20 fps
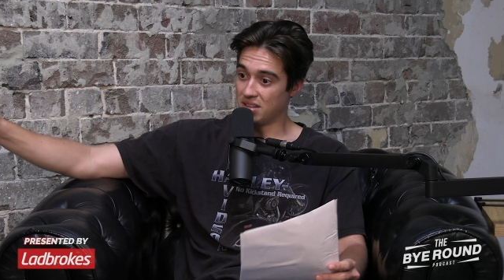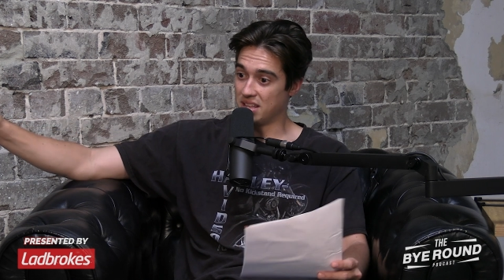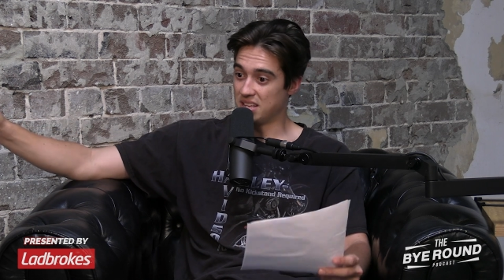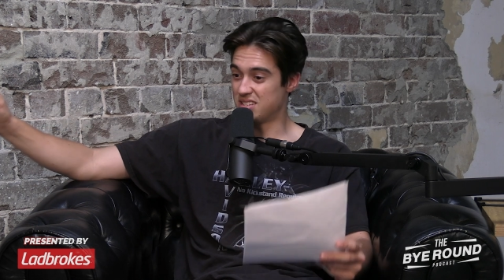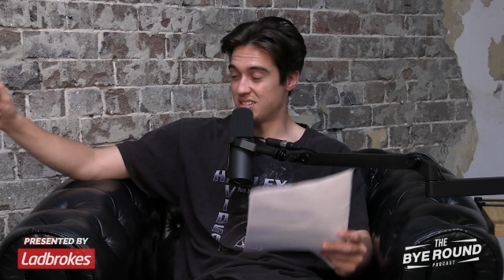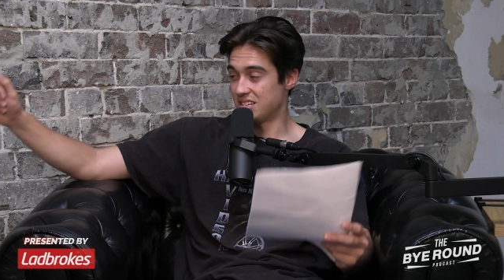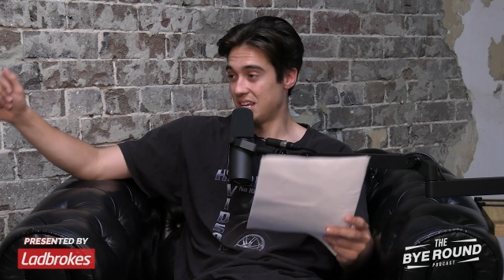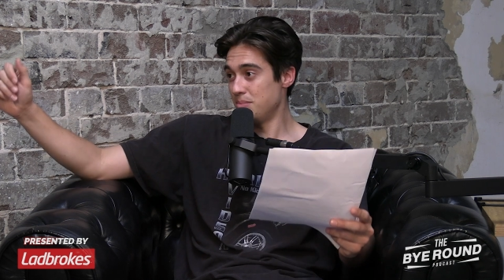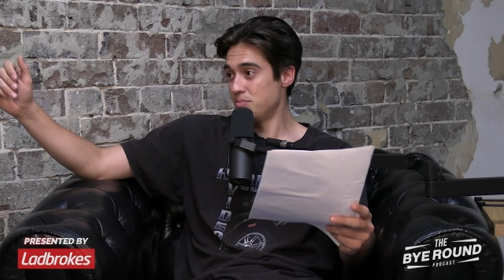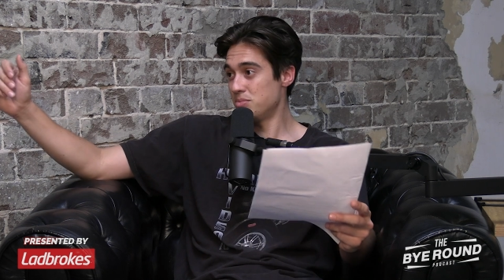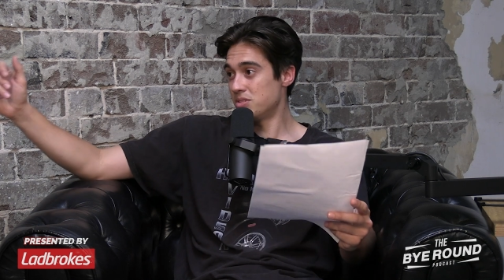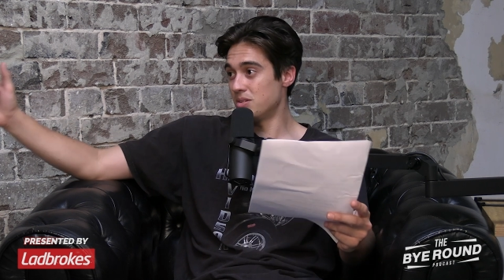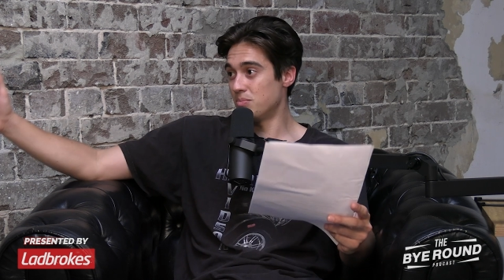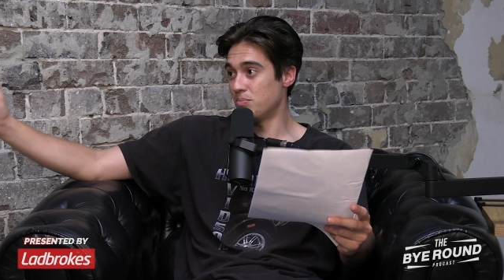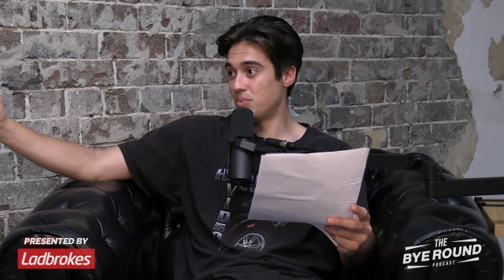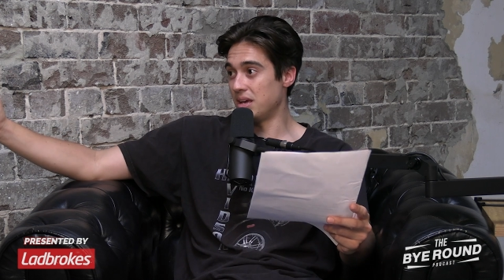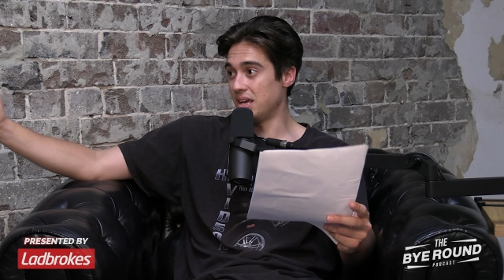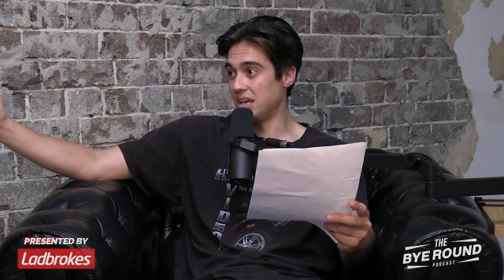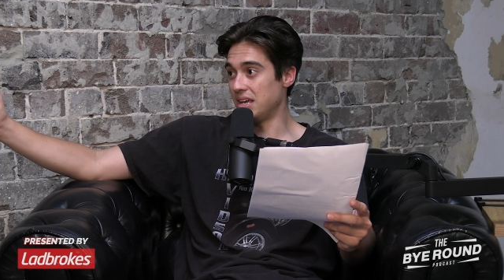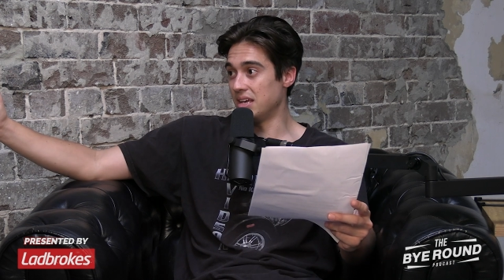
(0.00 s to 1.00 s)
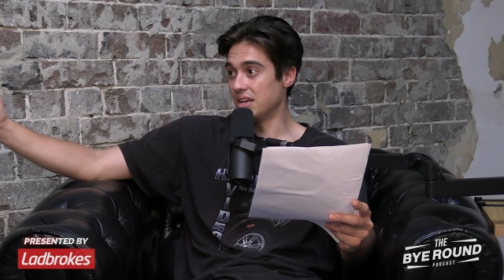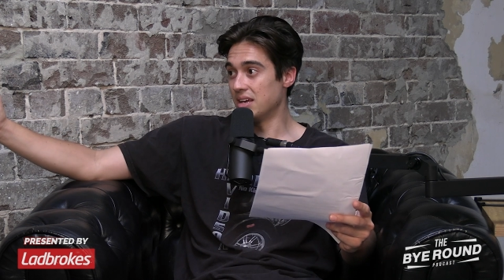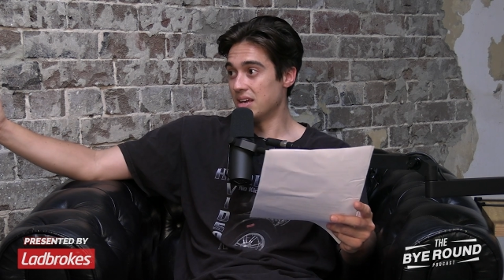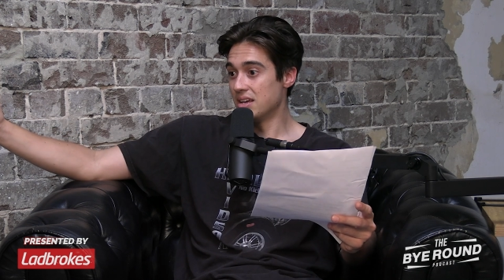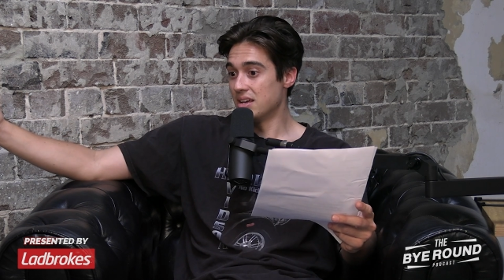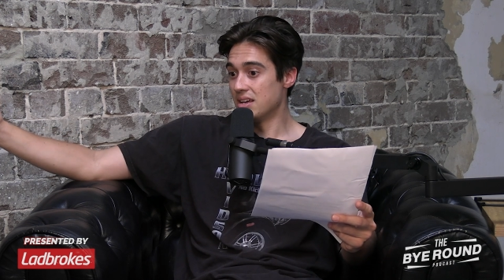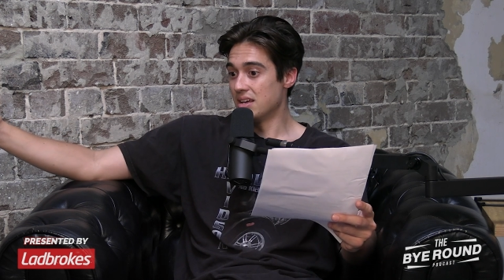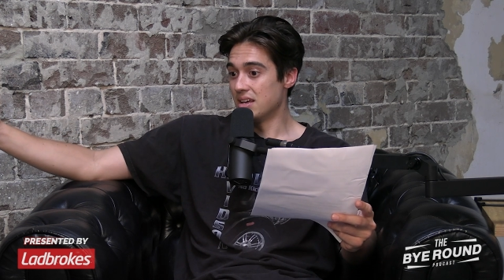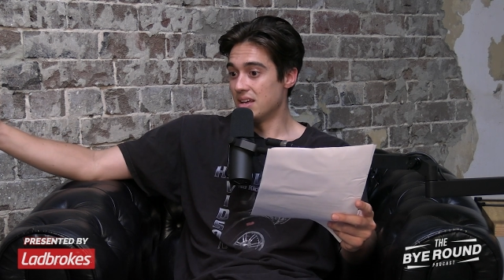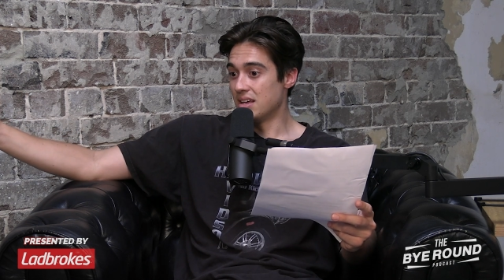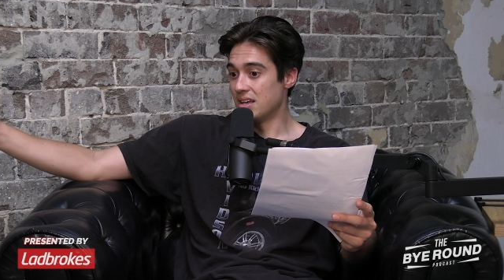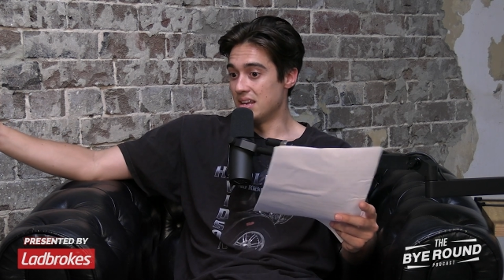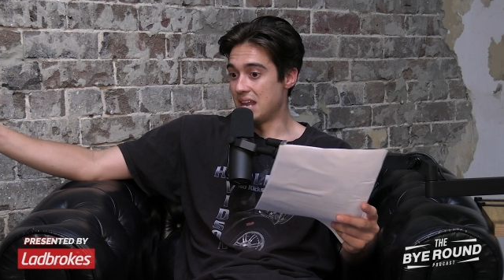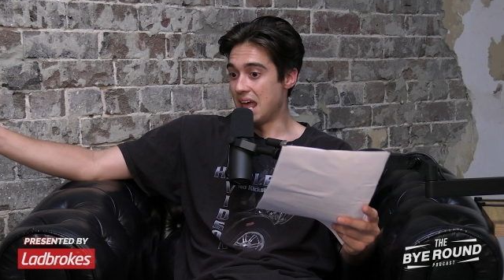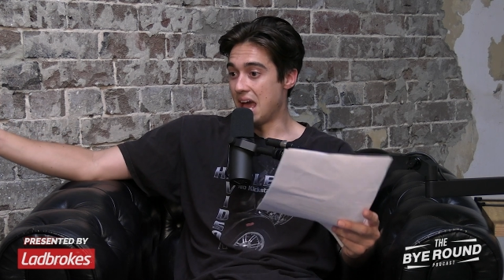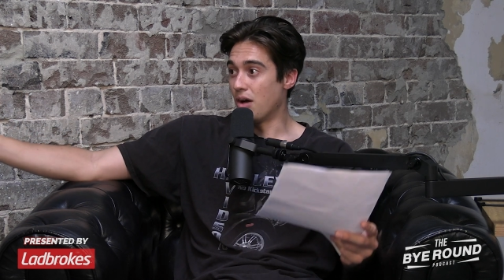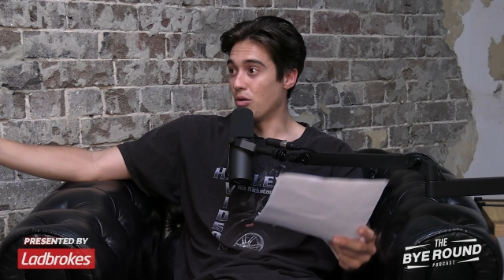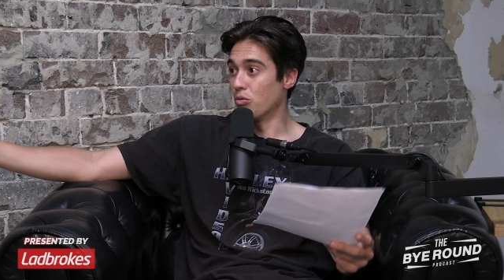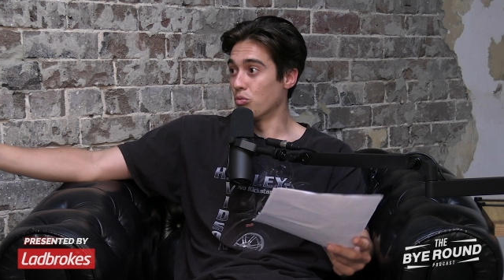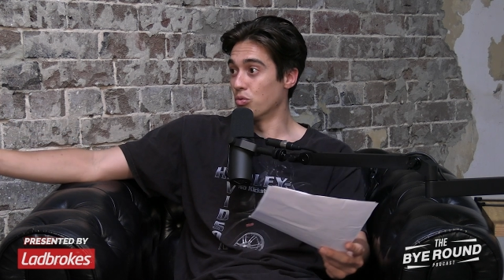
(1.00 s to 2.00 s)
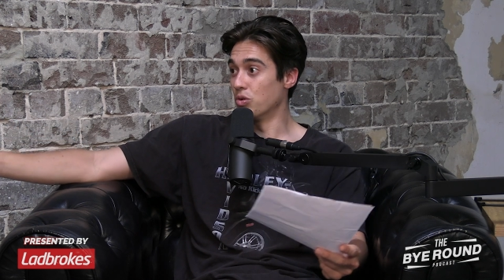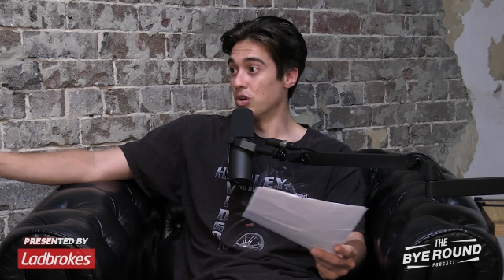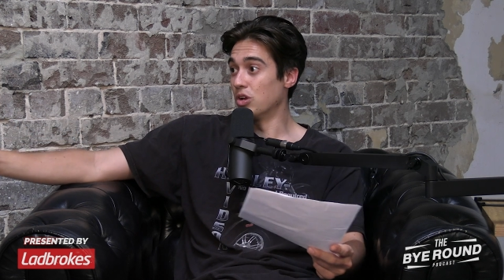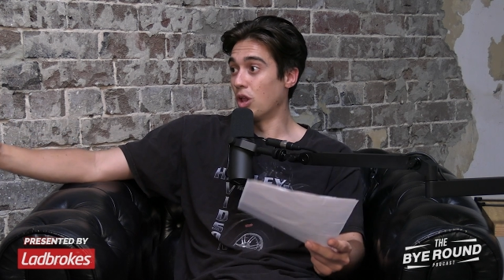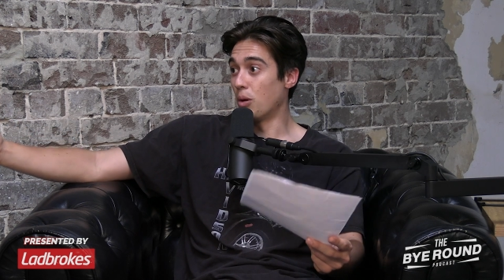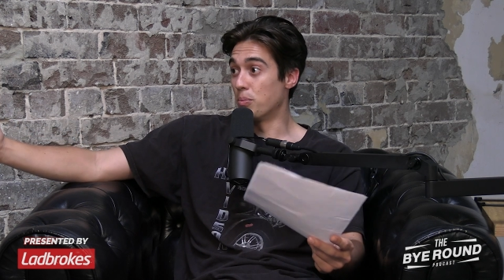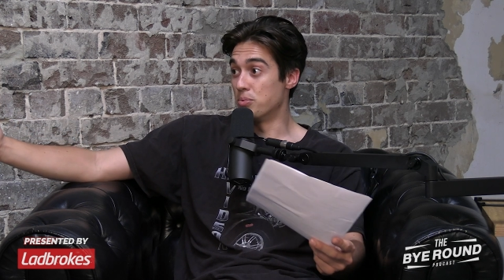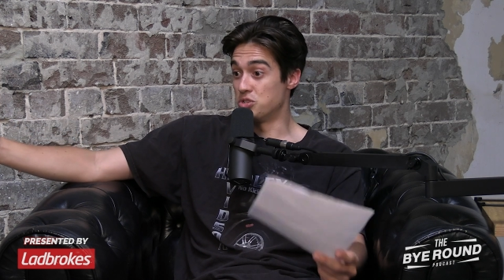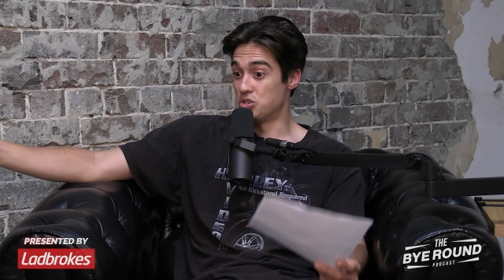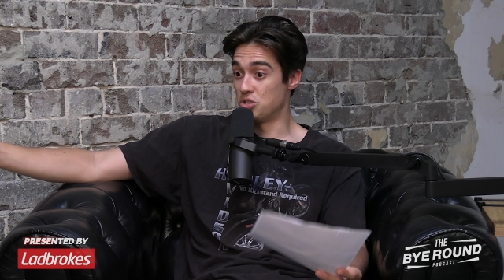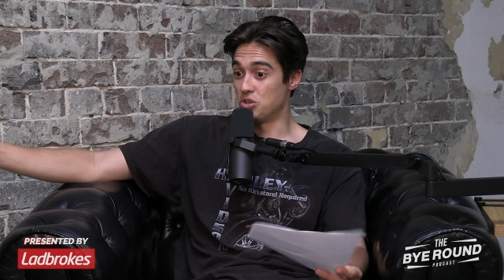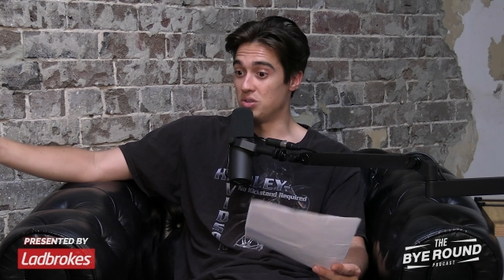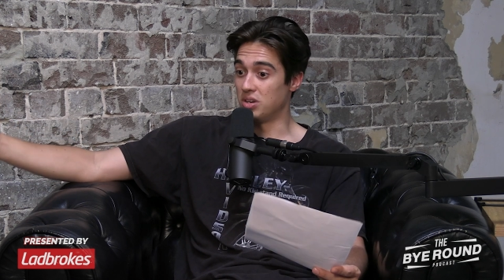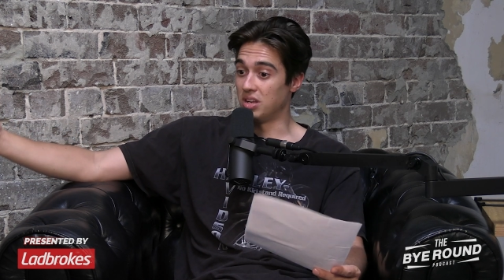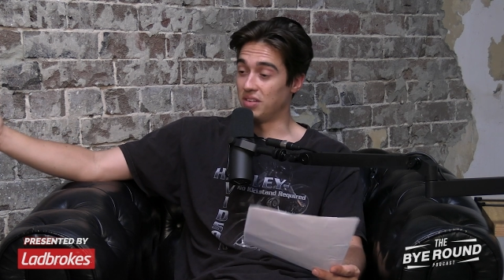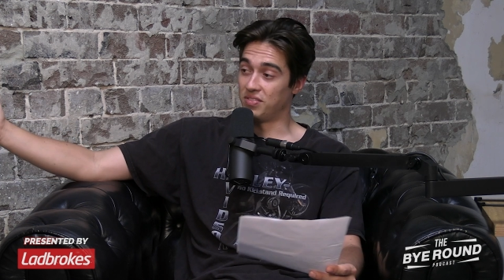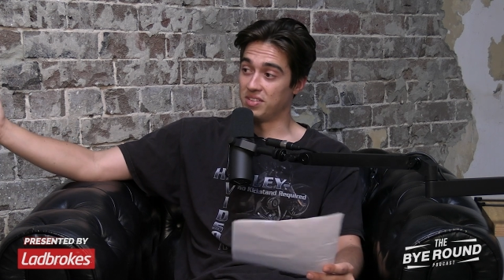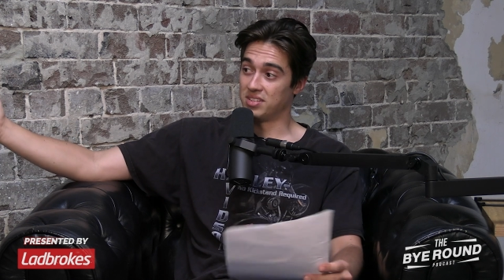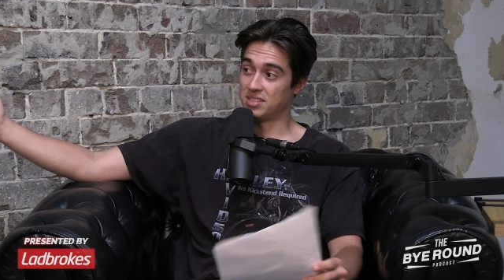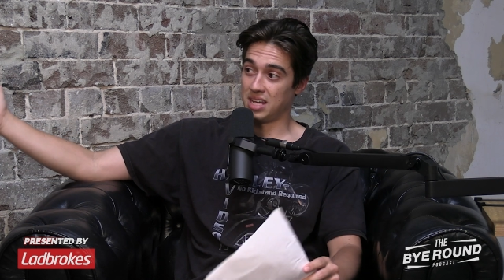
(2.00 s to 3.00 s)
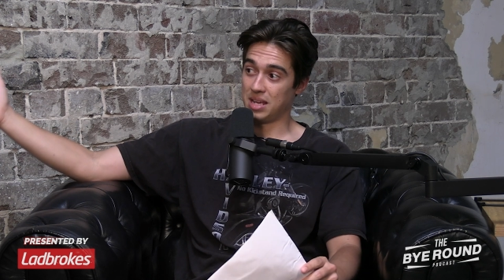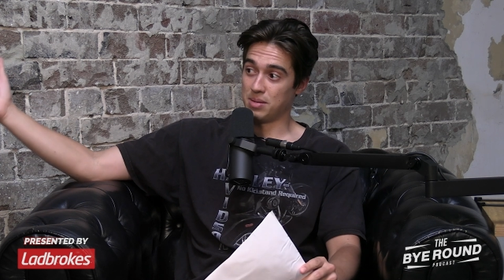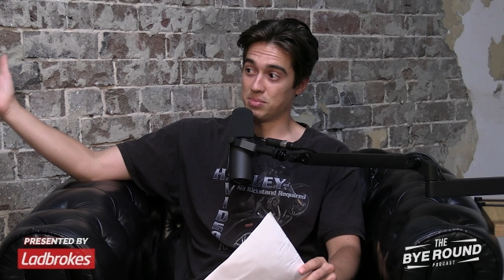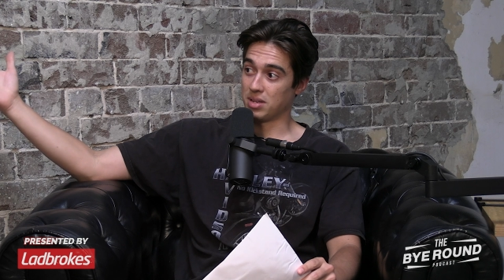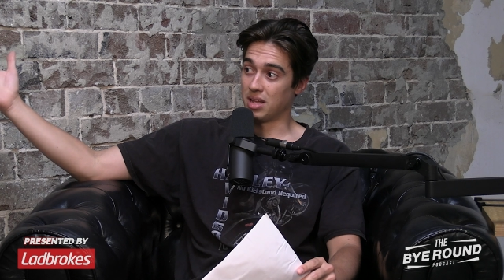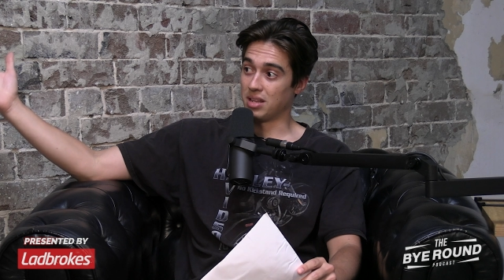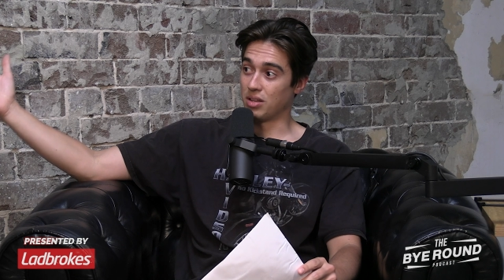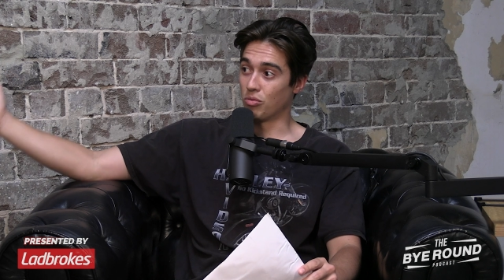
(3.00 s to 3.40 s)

There seems to be now a real opportunity for teams like